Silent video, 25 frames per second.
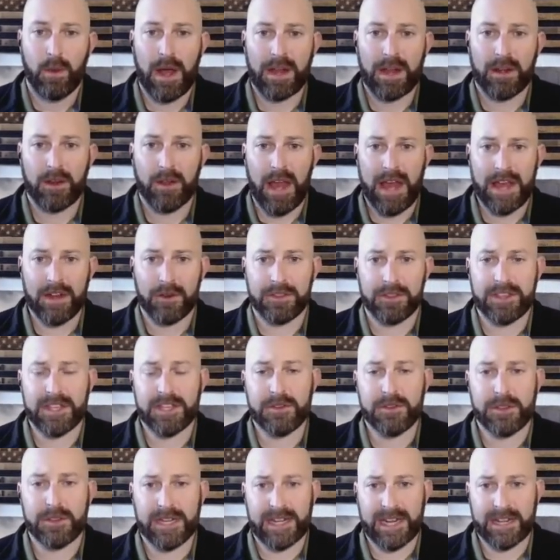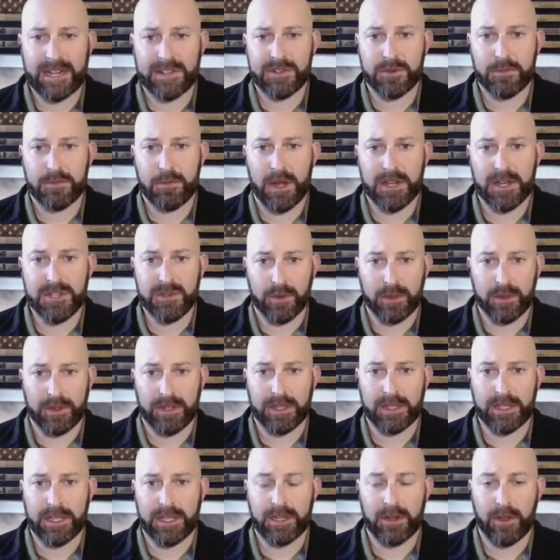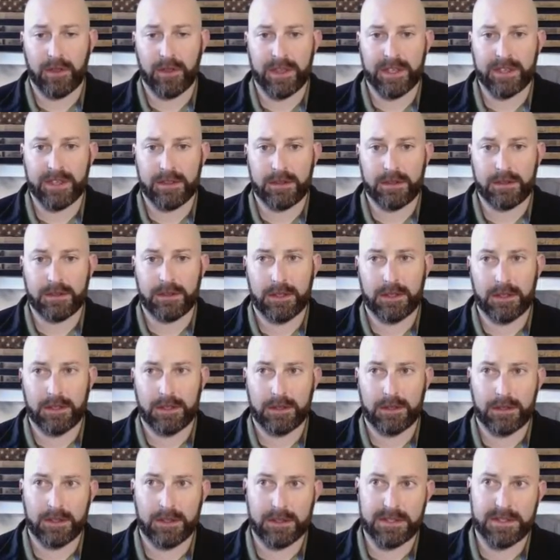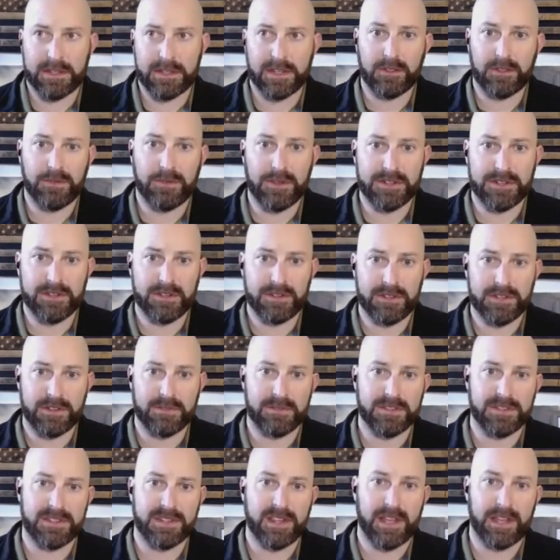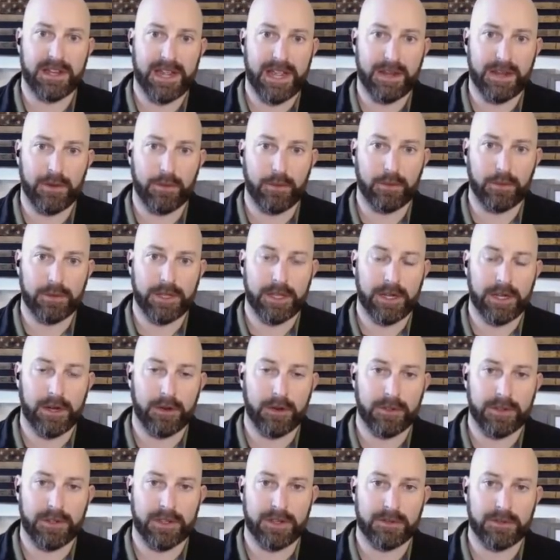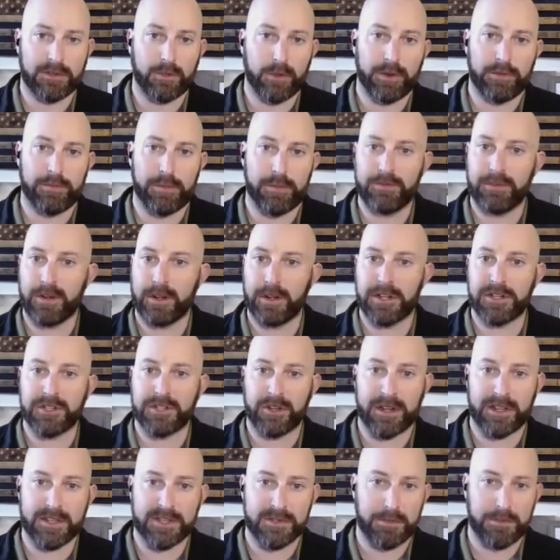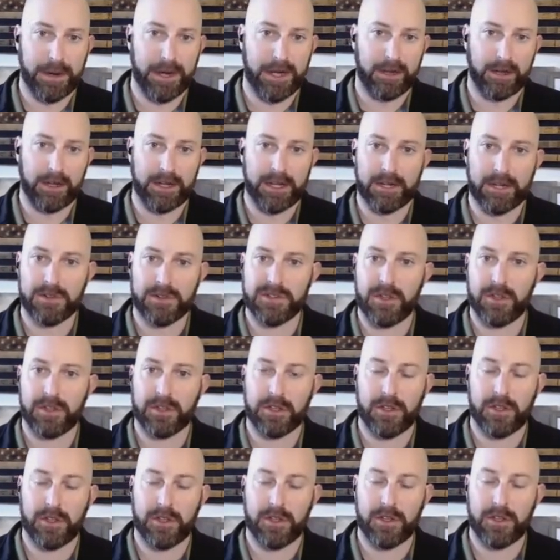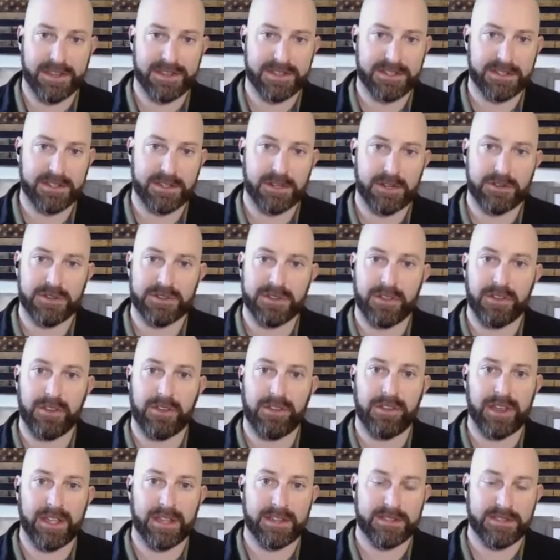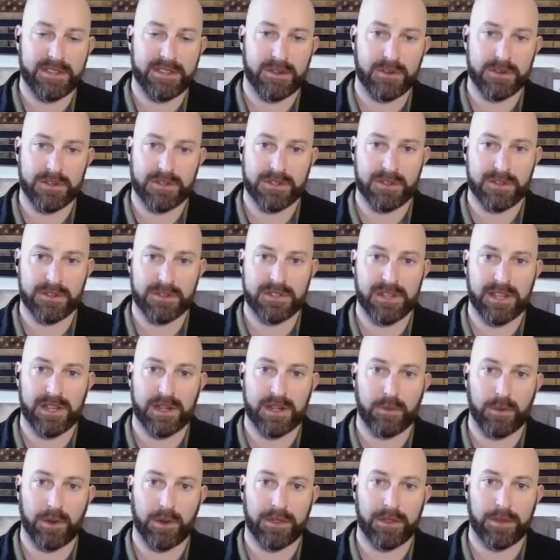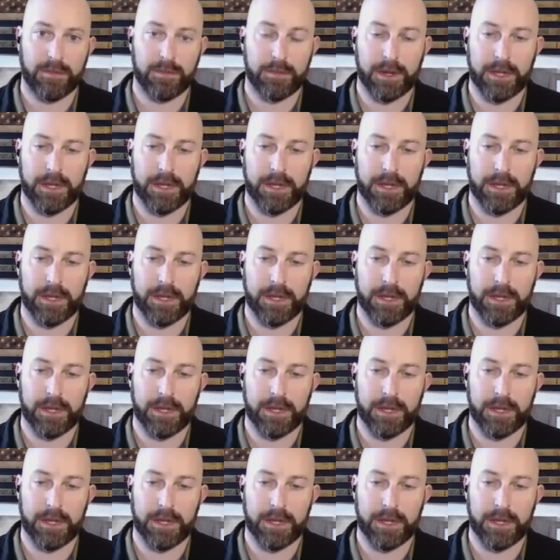Well, I don't think you can answer much with it. The city officials have said, hey, we've been very transparent. Here's all the costs. Here's all the things that are associated with it.